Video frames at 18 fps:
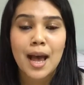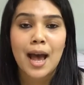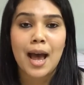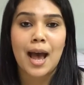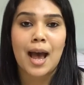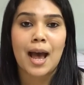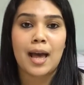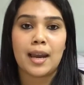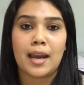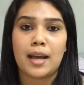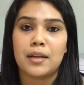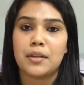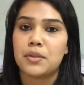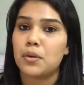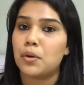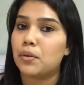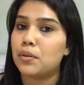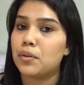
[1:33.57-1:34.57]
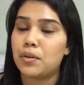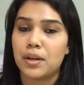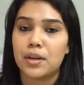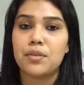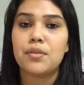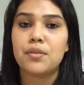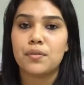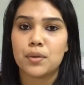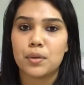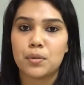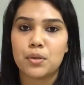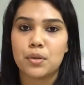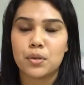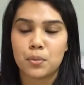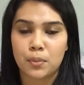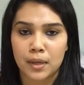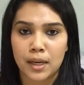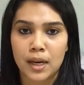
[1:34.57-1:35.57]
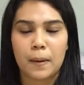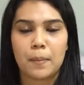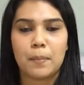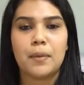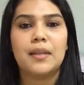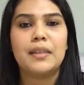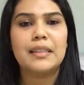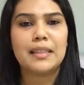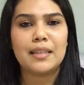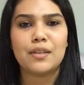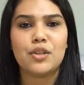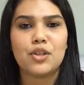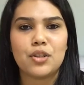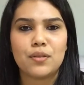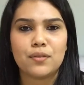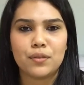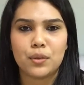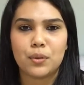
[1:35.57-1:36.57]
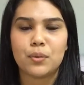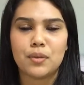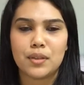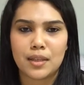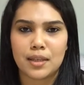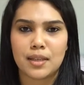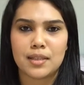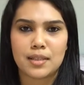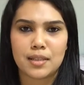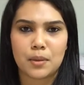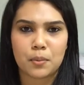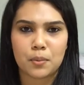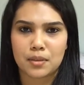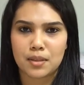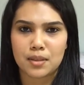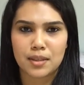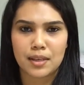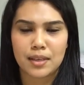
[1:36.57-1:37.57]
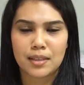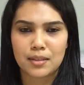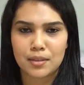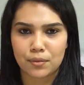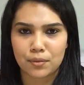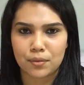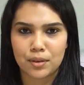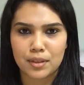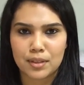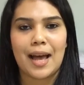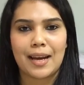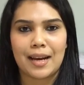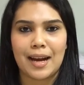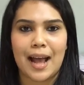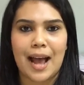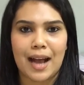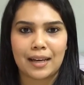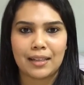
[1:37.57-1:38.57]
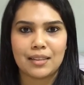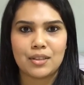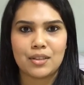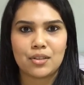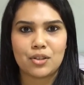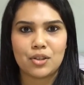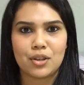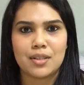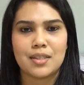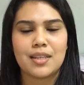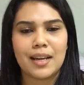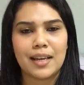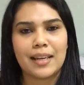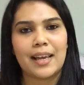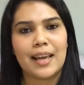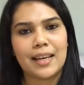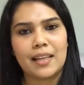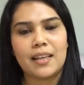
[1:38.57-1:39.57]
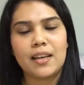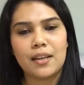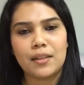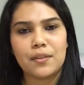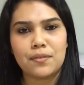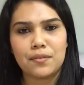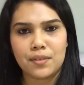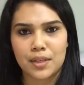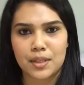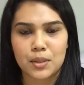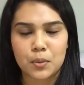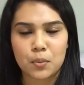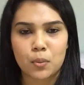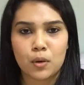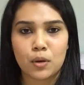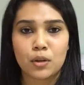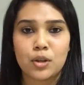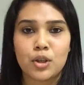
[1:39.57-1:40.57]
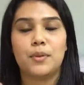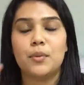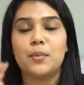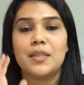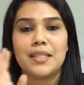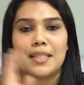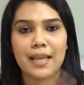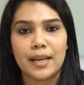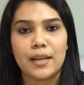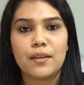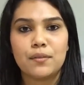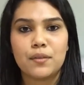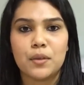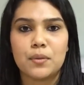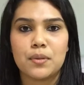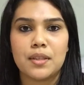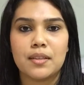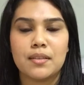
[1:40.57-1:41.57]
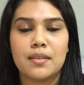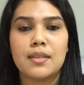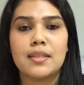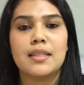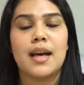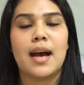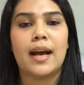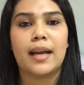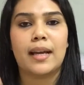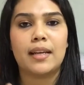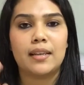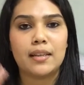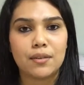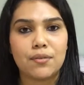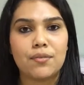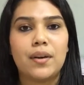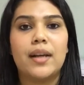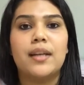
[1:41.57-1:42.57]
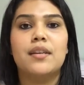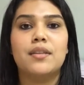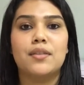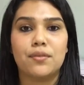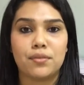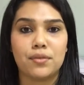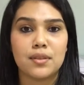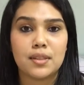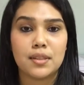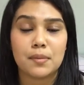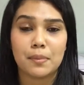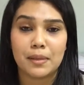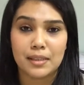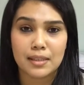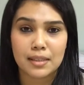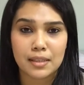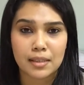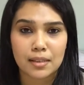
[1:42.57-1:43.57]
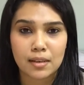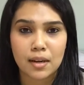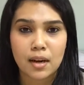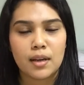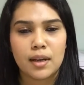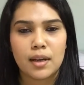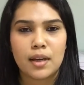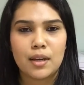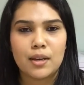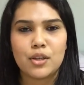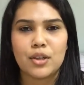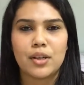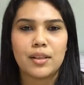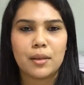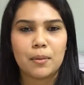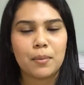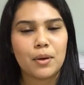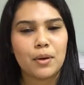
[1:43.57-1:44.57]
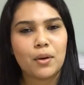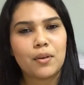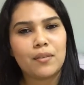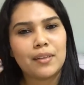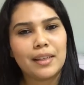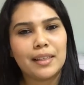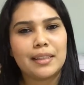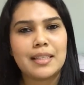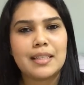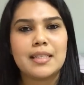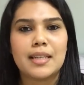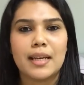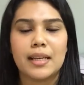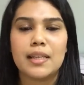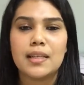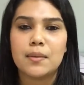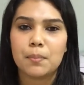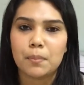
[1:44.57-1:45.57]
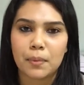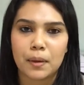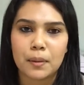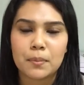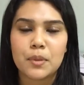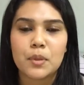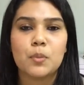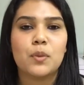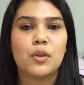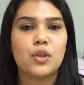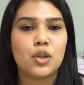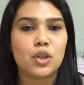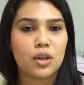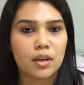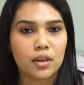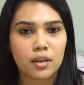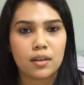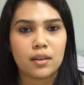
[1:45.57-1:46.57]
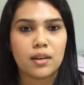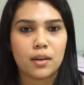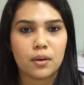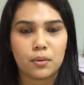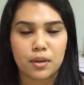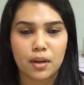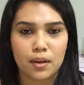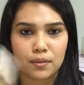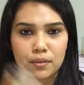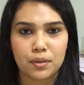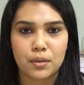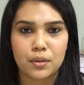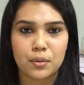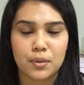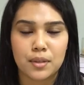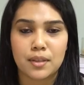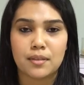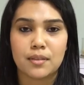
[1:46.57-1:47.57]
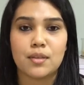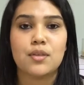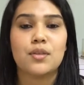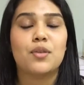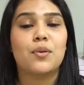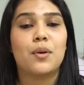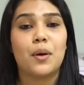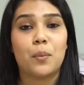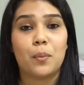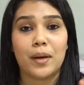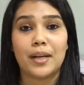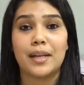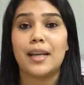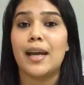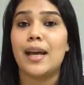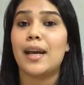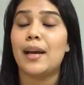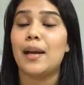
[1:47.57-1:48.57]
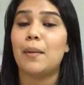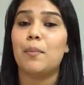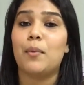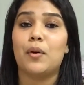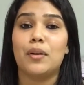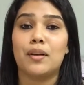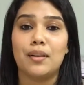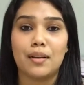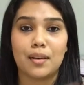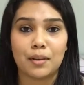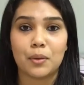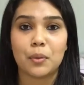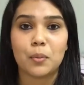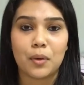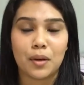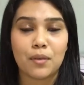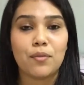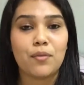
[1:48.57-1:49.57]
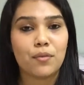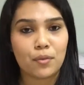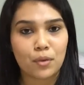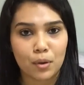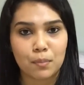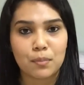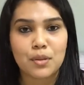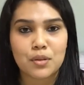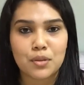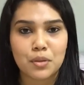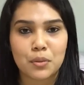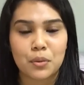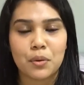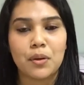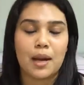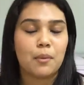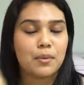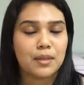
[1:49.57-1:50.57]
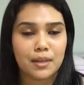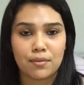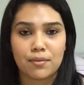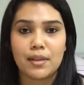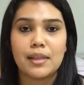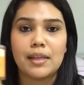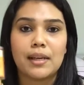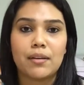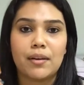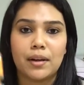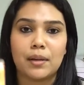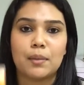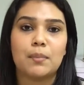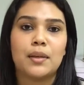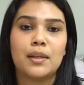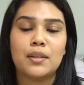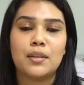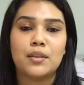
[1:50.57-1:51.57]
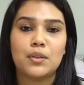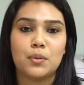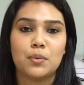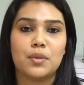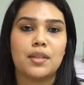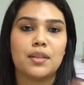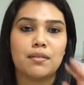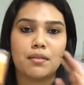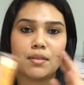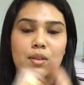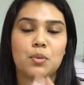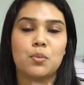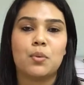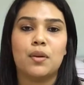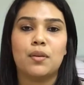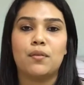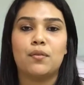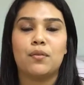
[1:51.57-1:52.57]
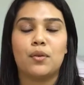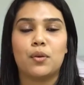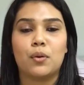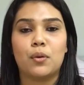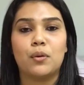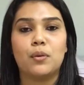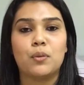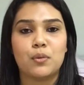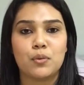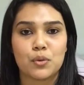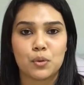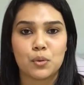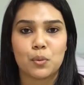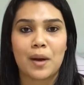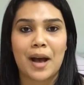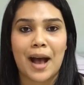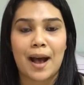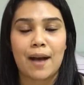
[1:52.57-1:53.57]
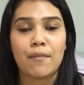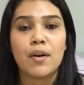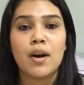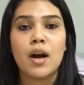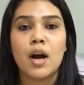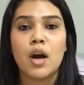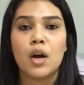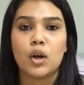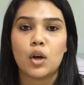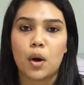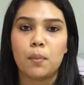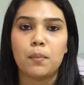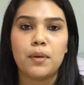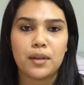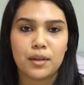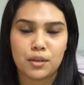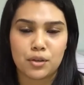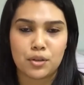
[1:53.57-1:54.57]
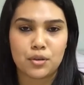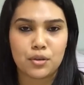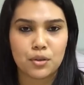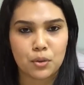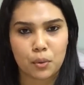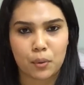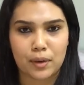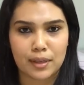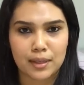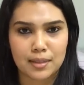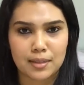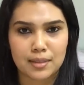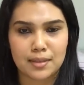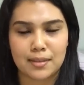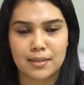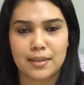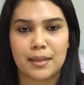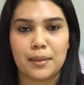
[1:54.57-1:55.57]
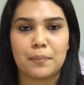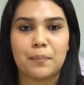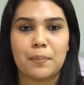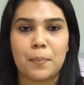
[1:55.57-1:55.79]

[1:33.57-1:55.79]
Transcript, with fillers: and I saw great reviews to it. But in the initial few days, there wasn't any difference and it acted just like any other face wash. Towards the end of using this, I did find a difference in my skin. Initially, there were a lot of like these tiny bumps which cleared out after using this, so I went ahead and I bought another one from the store. I would definitely recommend using this one for all those who have combination to oily skin type.